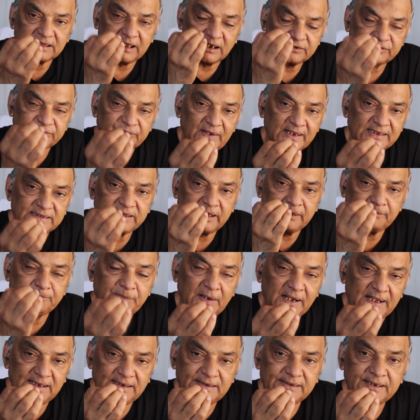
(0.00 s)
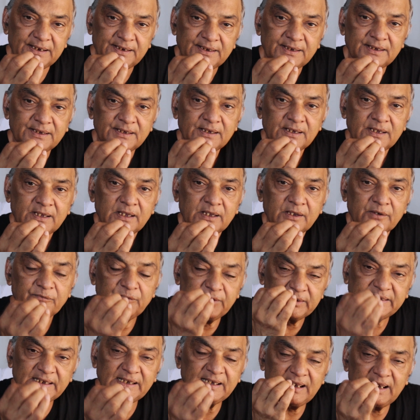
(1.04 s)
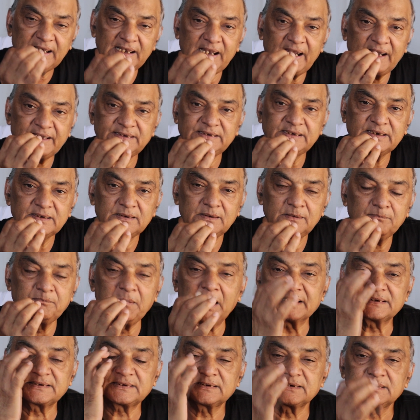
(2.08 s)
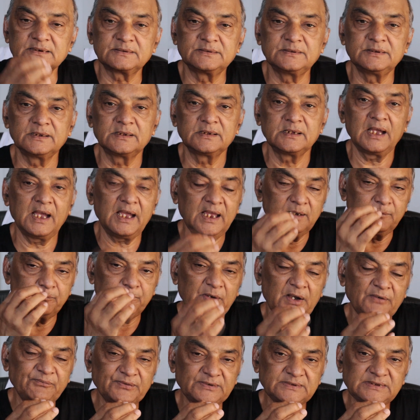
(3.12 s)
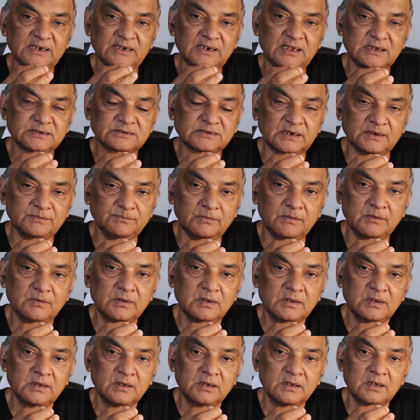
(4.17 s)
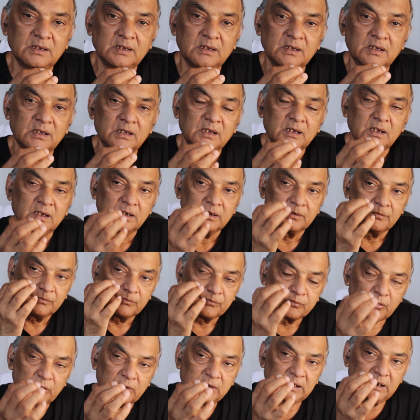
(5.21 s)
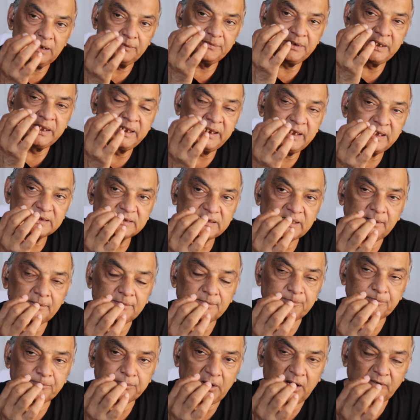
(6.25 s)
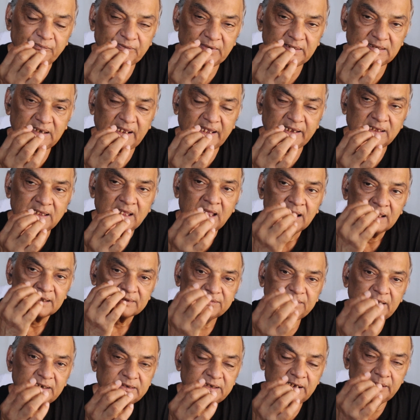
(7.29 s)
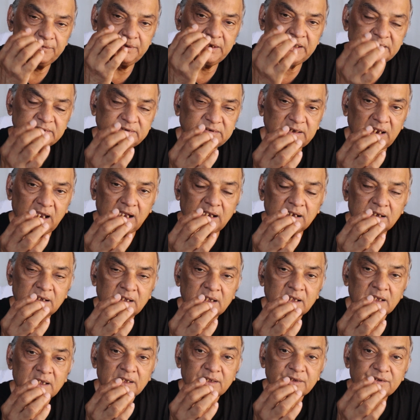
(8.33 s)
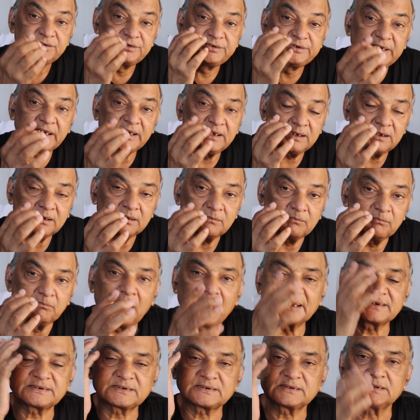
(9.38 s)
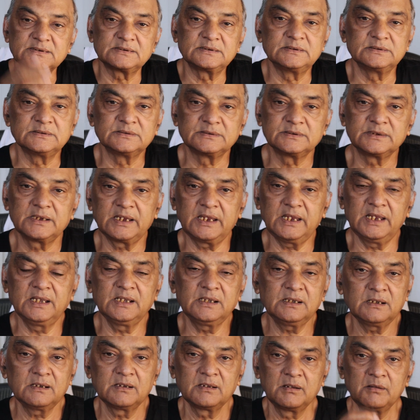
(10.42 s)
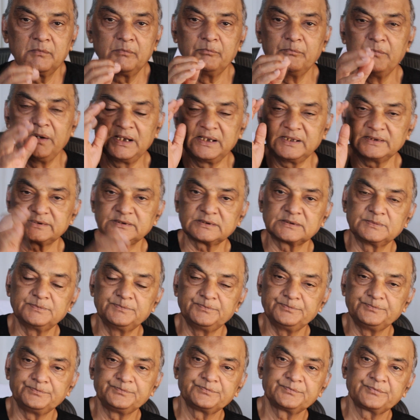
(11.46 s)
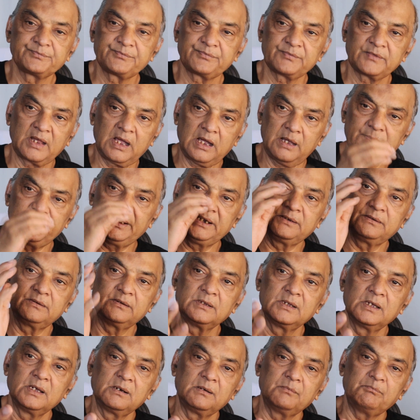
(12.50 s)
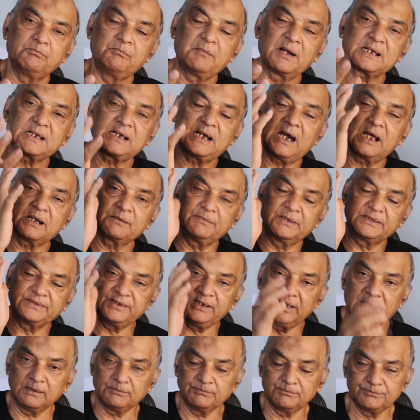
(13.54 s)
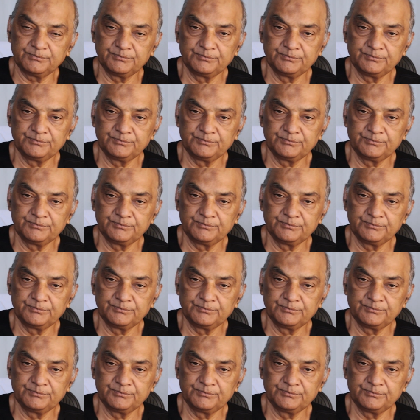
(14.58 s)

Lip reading: that's why they built within a night mosque. And Prophet Sallallahu Alaihi Wasallam proclaimed, he is a prophet, like that time he saw jinn mosque in Middle East. I mean Makkah or Medina.